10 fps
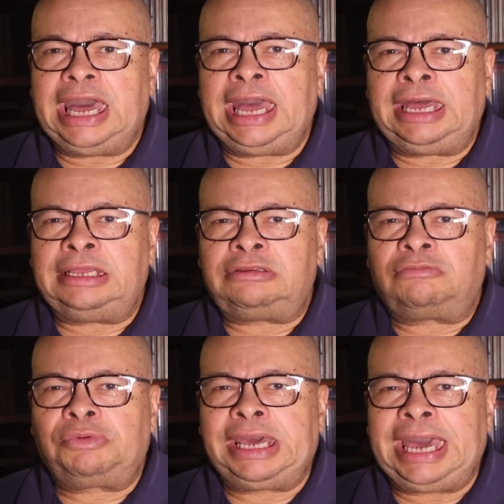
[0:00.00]

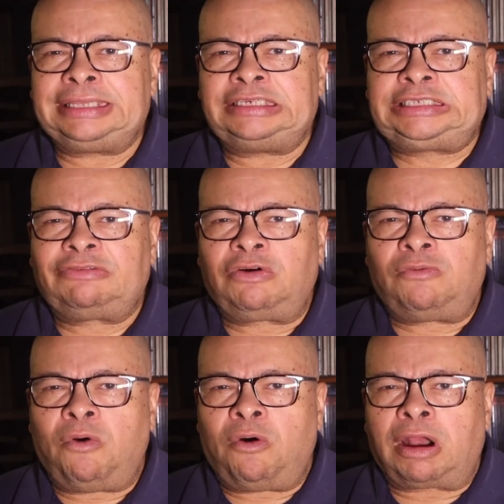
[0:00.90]
And we had the Civil
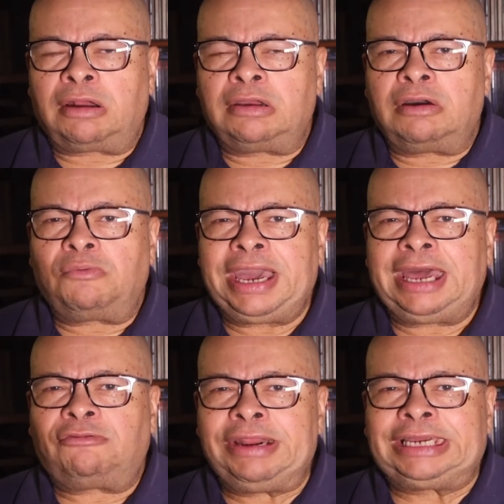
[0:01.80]
War. We
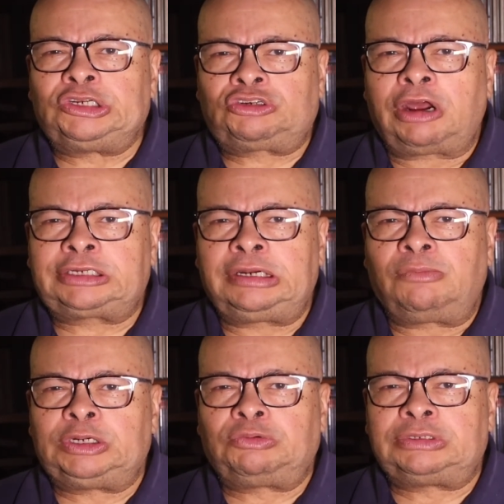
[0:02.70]
had Reconstruction,
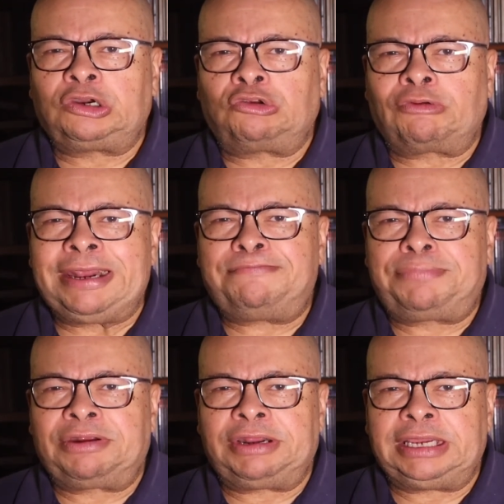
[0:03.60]
which was a great
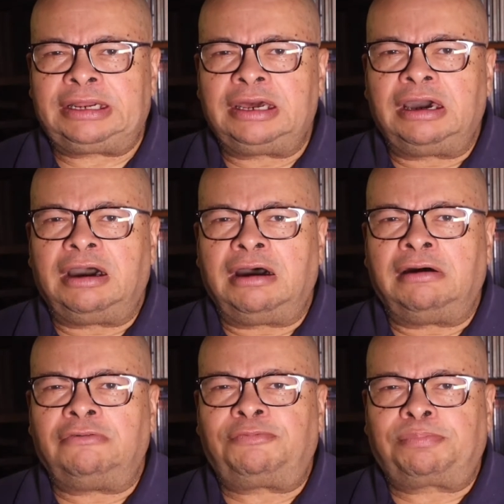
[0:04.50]
period
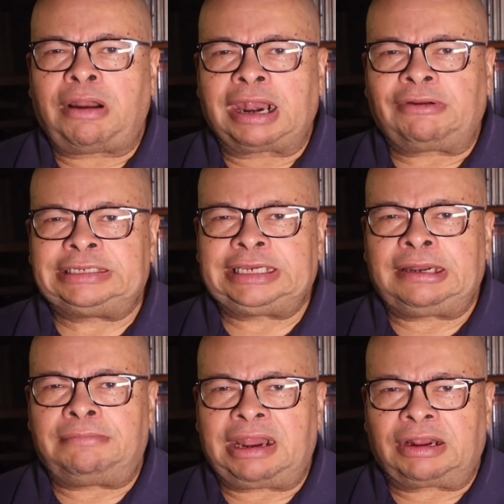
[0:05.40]
of progress
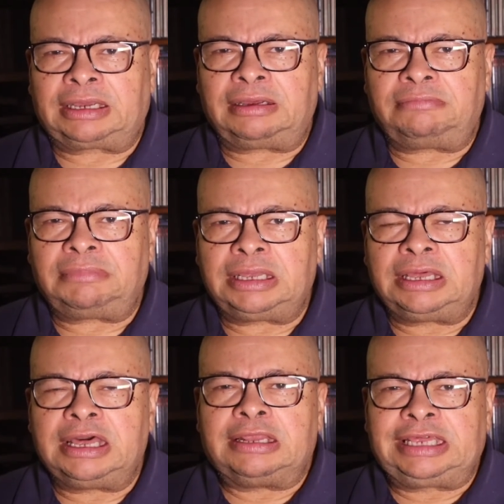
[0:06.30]
in America.
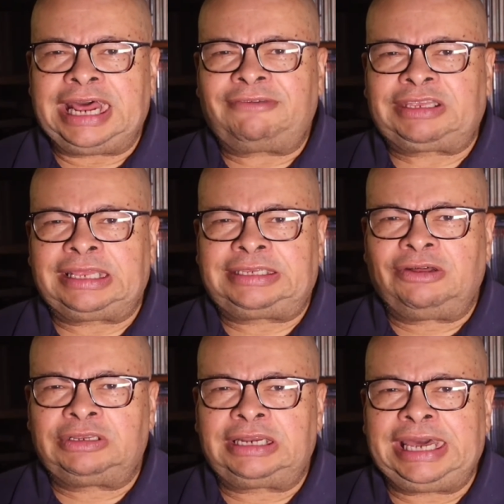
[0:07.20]
Then after the
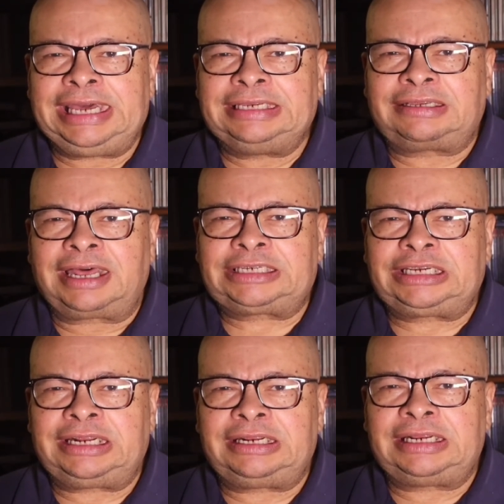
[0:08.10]
Tilden Hayes
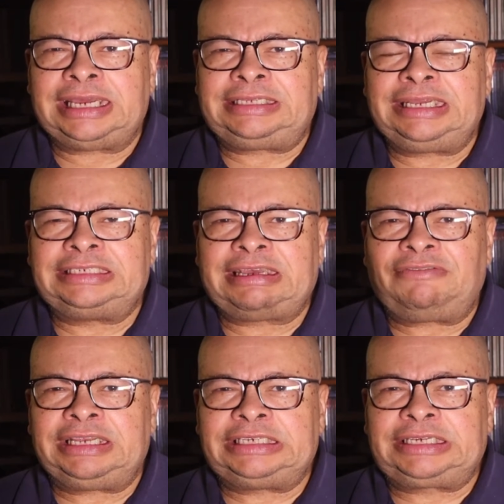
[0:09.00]
election in
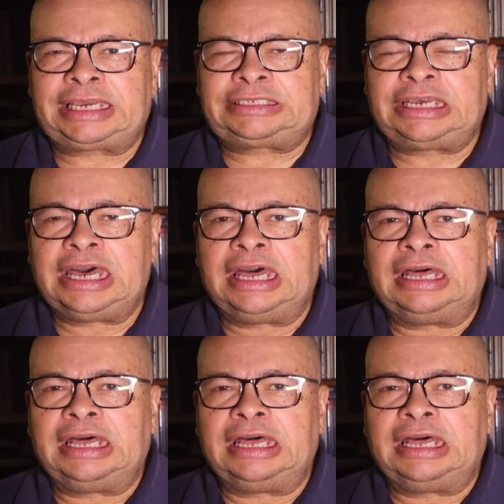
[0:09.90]
1876,